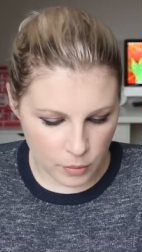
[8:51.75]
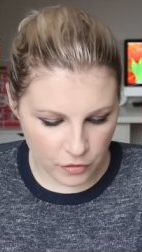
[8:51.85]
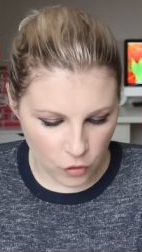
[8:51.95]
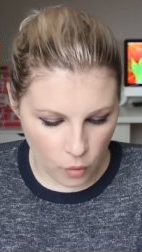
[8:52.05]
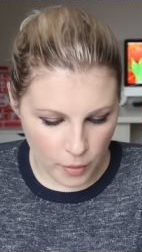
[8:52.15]

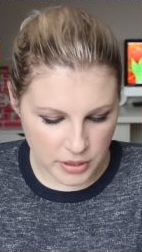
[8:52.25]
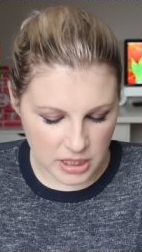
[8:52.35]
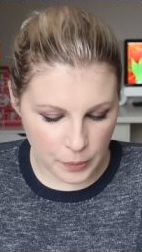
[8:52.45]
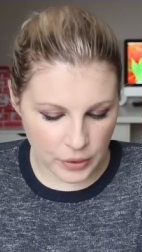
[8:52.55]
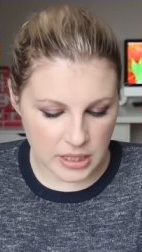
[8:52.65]
Number four, most
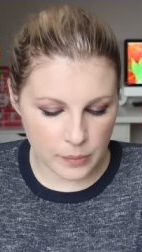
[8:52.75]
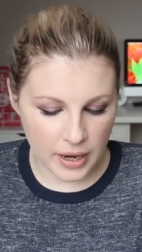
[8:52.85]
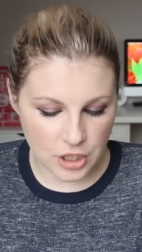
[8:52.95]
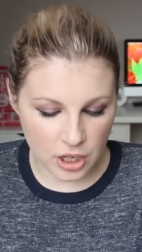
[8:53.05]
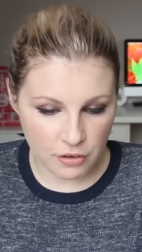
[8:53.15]
disappointing
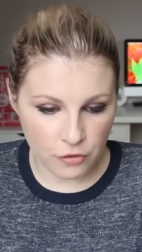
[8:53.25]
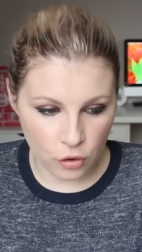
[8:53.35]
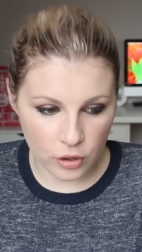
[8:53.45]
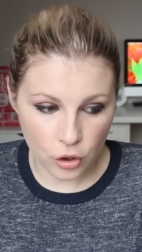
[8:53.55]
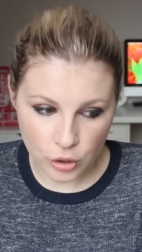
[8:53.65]
packaging
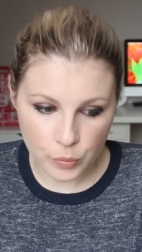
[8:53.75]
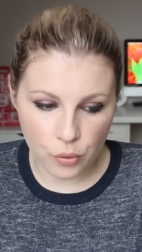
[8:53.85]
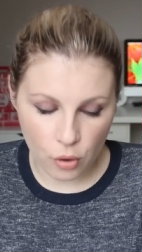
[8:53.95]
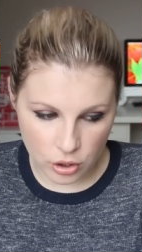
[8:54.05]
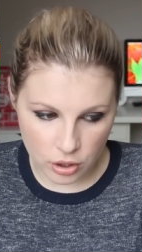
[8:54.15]
for a good
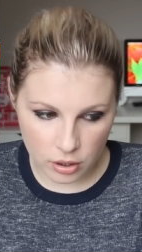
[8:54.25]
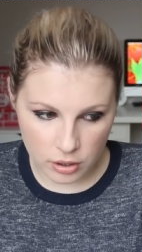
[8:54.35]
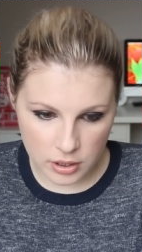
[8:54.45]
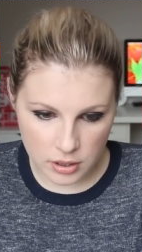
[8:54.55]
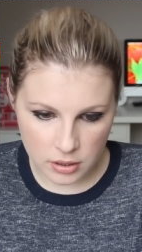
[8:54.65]

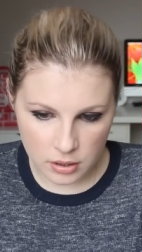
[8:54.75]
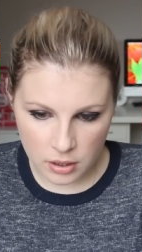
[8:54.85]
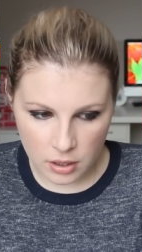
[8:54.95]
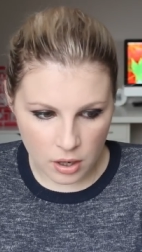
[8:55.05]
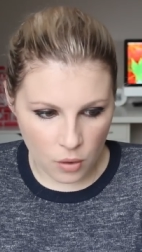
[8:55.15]
product.
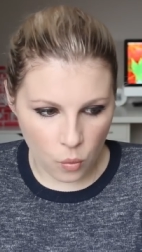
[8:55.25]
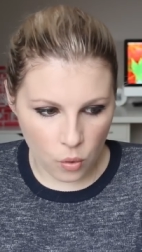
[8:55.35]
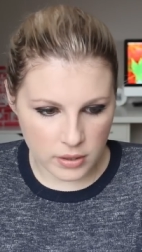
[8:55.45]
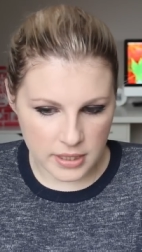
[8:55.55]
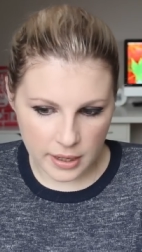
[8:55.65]

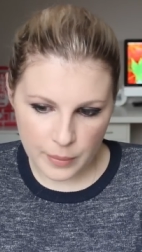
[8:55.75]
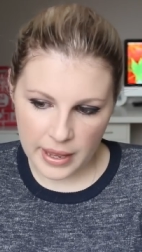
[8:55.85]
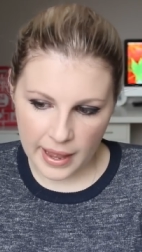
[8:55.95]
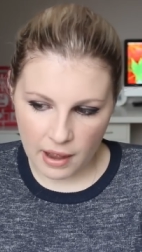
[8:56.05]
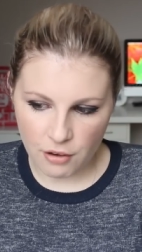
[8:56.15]
What did I
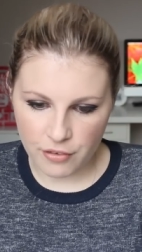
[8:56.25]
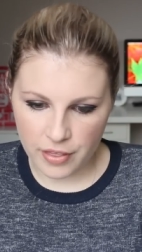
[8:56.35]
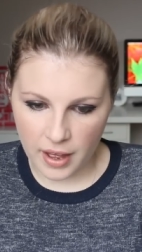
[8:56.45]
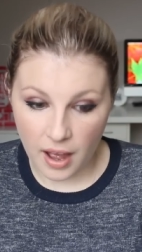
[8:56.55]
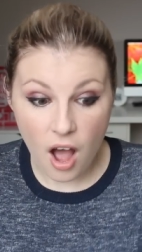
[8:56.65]
pick out for
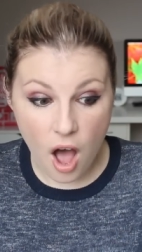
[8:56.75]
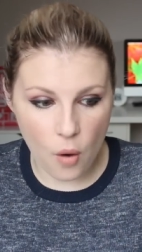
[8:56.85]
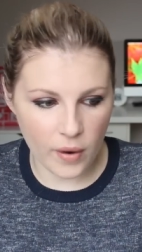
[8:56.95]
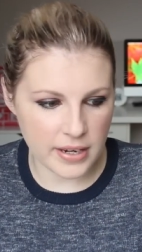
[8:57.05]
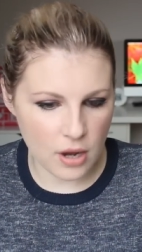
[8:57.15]
that?
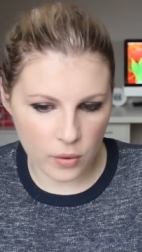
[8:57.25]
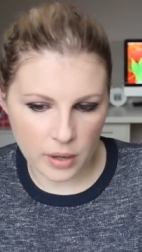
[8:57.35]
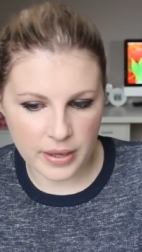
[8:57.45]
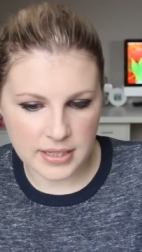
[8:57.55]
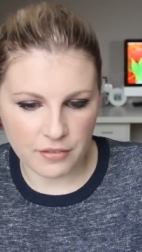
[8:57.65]
Oh, I know what
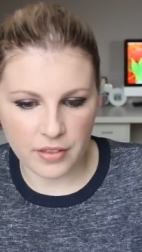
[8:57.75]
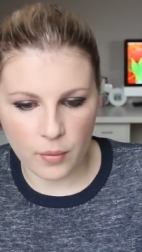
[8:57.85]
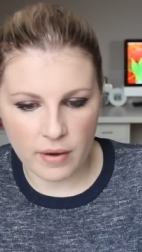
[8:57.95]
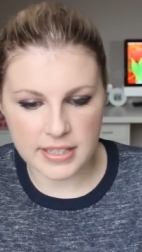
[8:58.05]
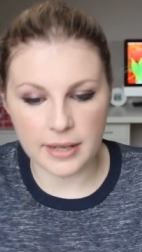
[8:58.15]
I picked out for
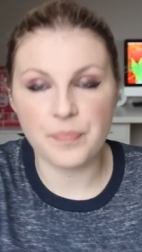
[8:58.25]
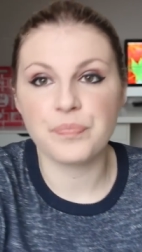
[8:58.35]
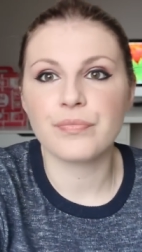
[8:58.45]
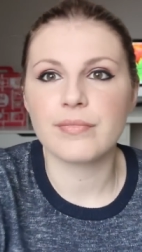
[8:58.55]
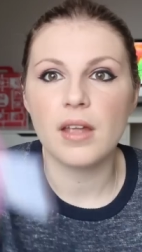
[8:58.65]
that. Where is it?
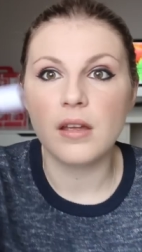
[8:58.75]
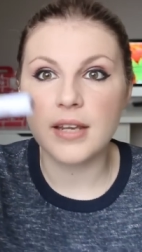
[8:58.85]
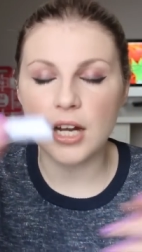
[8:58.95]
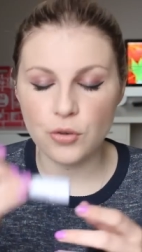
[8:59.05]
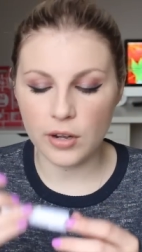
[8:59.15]

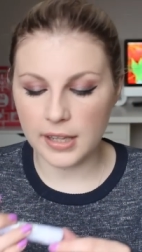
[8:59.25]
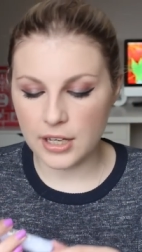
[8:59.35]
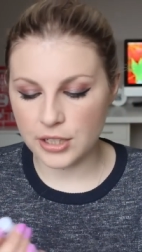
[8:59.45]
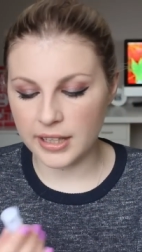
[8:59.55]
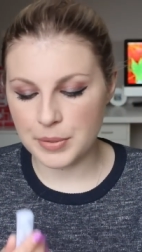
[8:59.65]
Natural
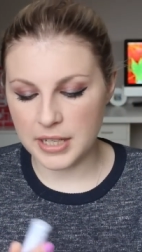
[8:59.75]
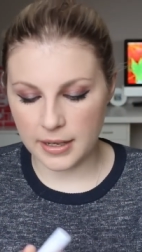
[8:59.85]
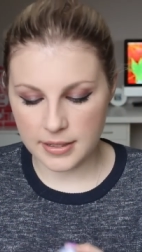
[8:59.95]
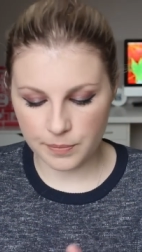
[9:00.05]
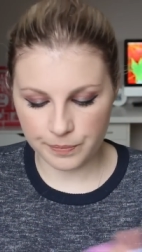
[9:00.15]
Collection
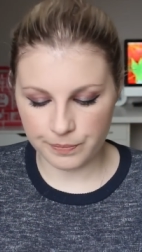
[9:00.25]
lipsticks.